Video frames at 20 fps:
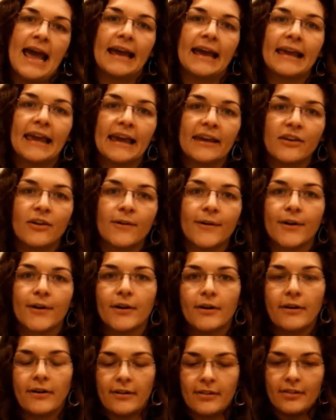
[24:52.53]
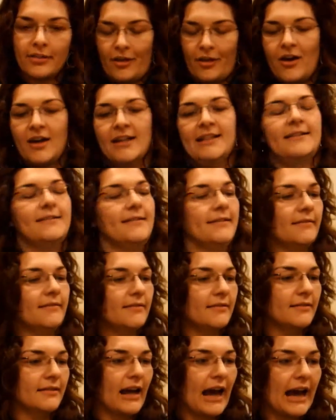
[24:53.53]
and get your thoughts
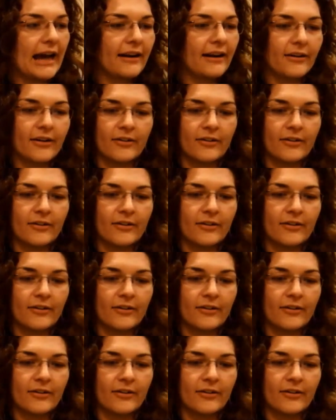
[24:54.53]
and, I